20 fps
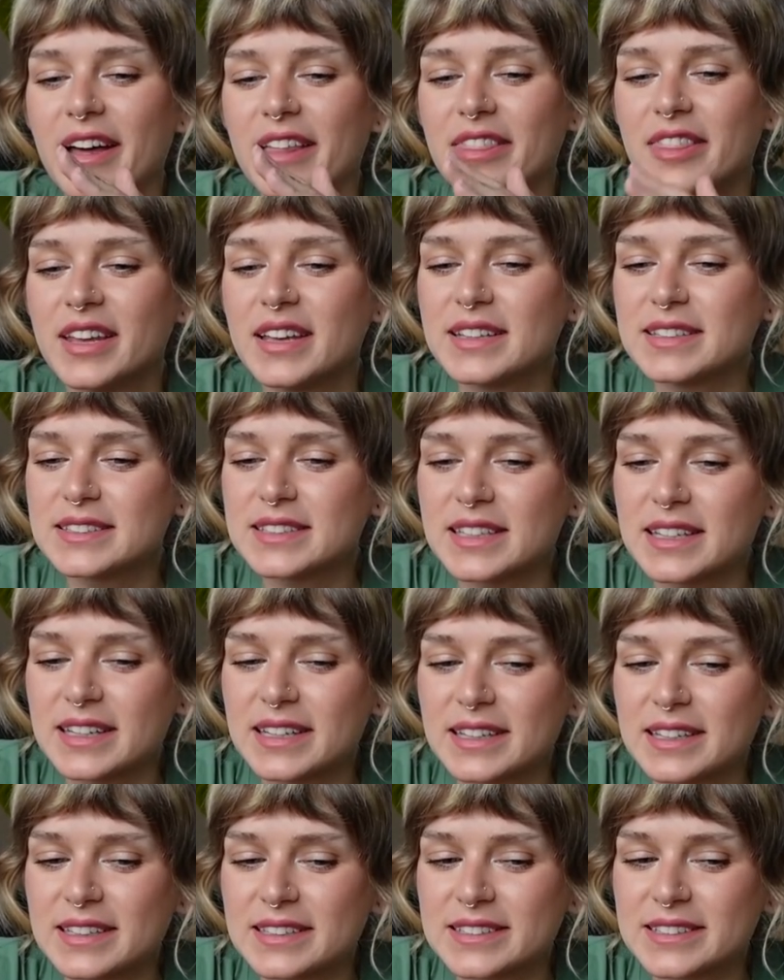this
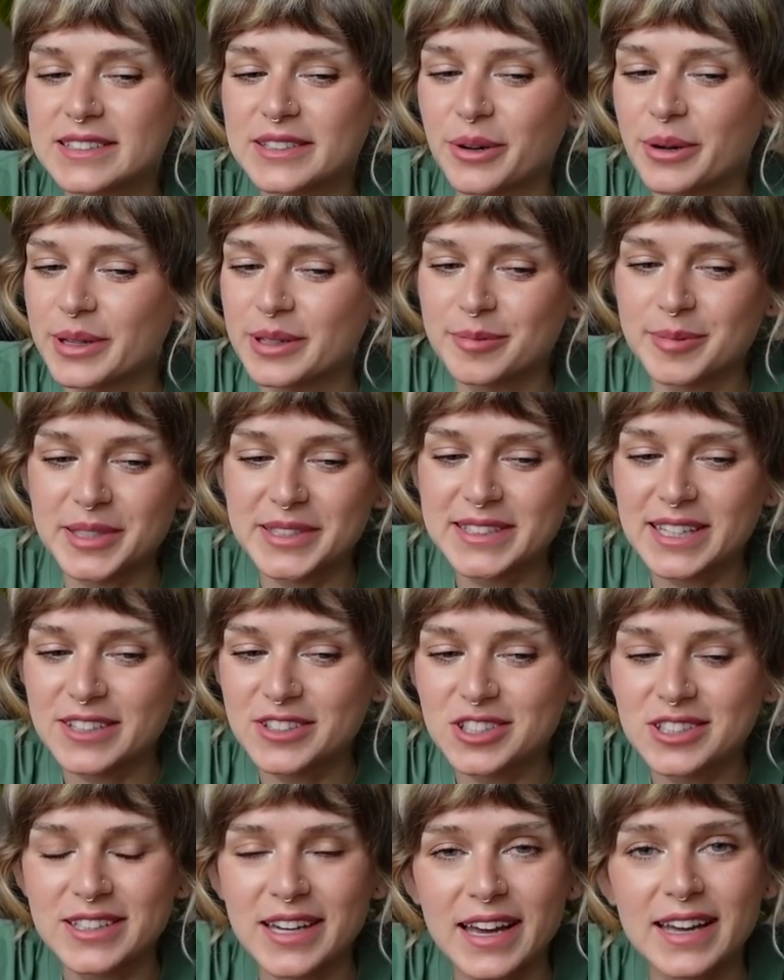is going to be
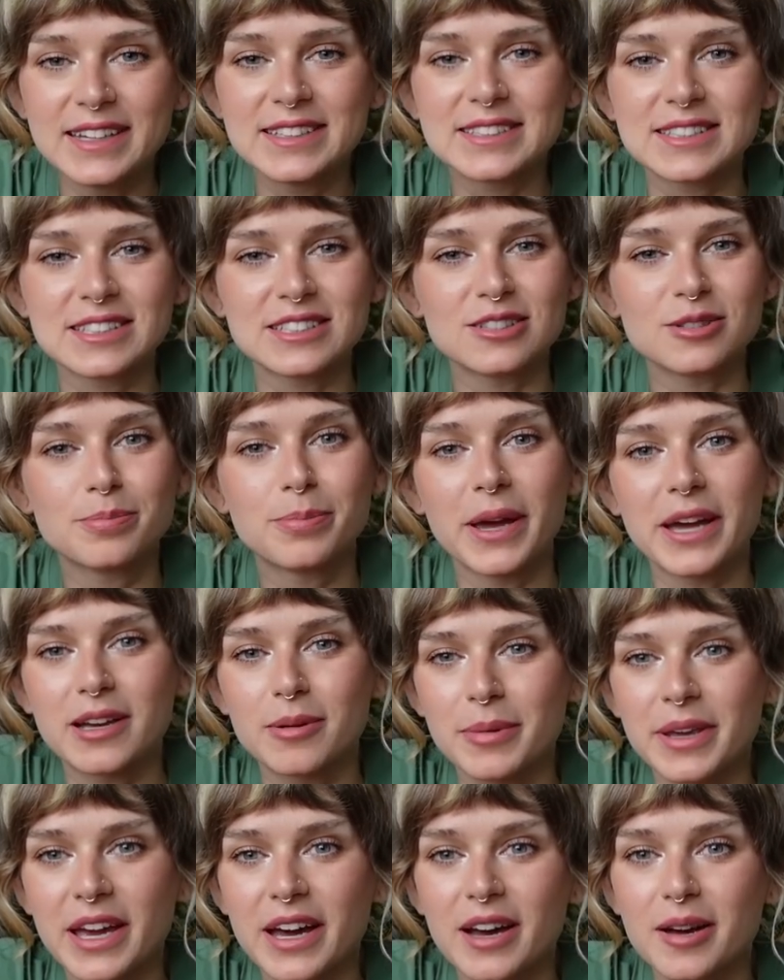such a nice little
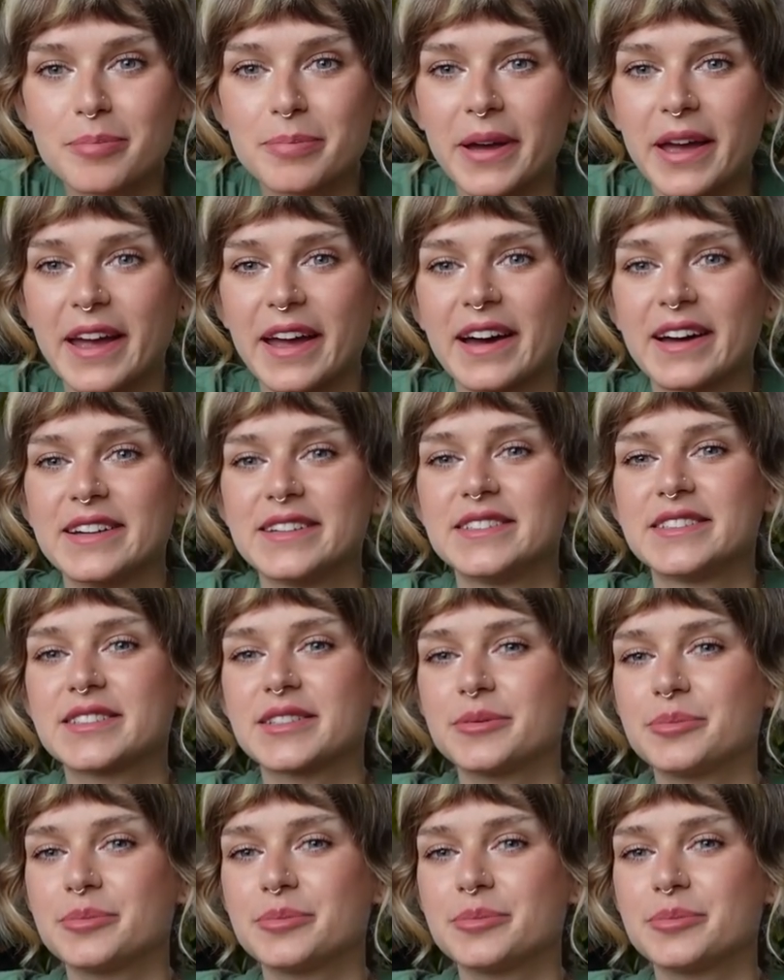pick-me-up and